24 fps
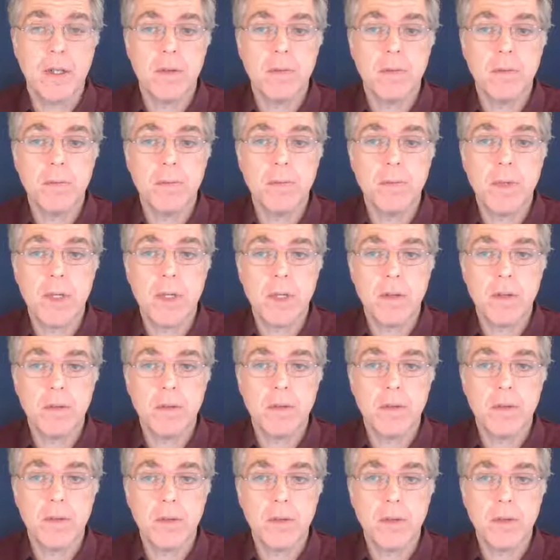
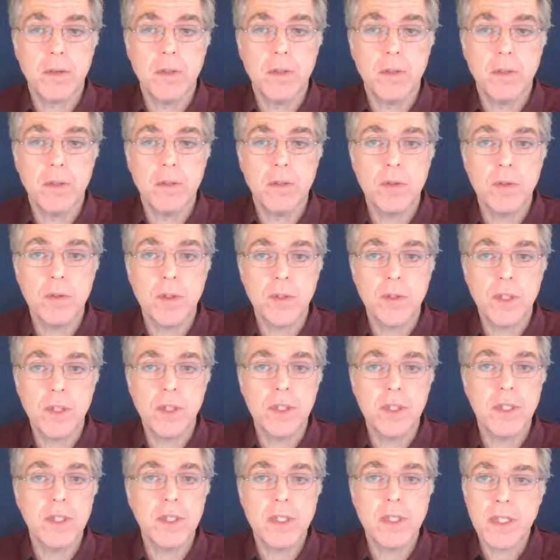
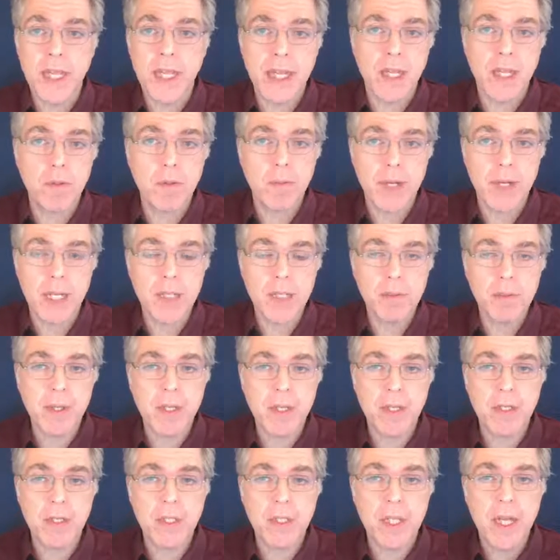nucleosynthesis is taking place,
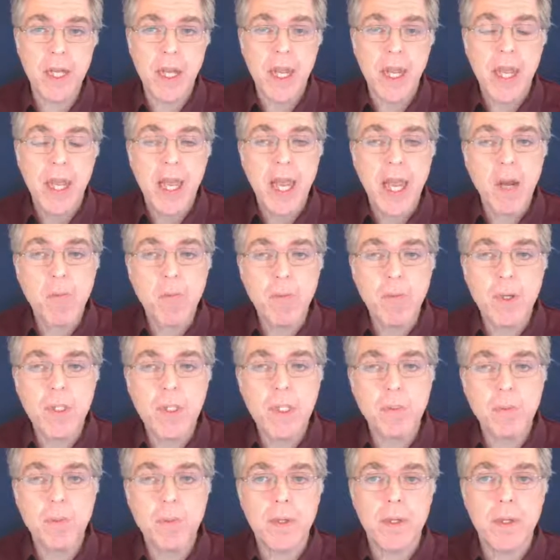because in
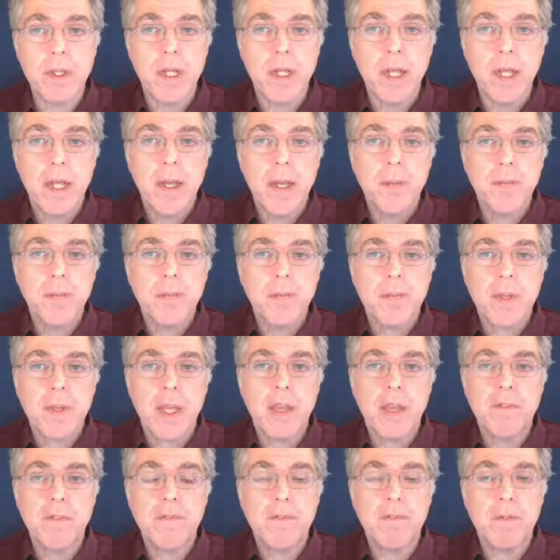principle,
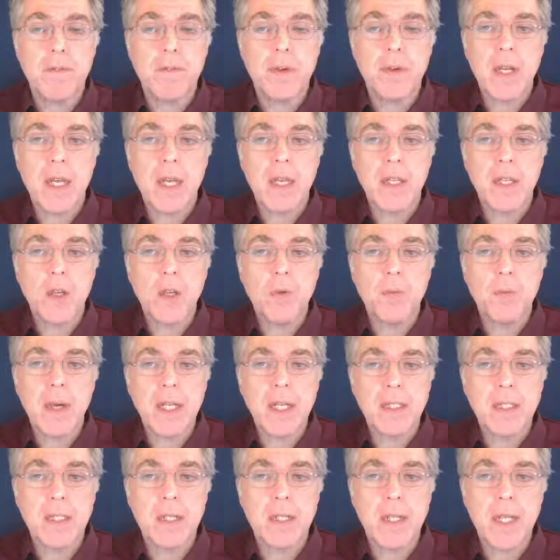if you
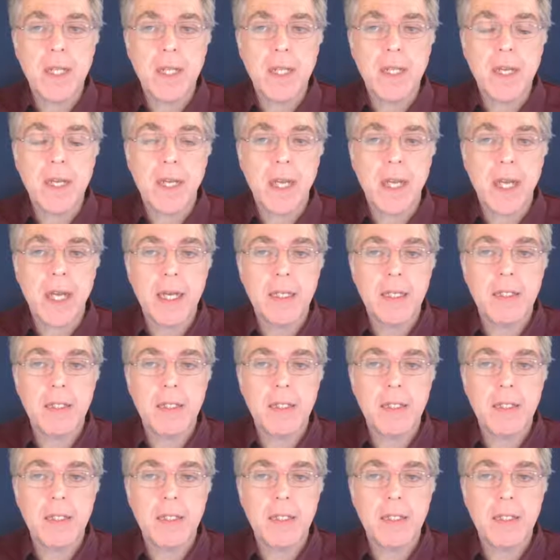basically had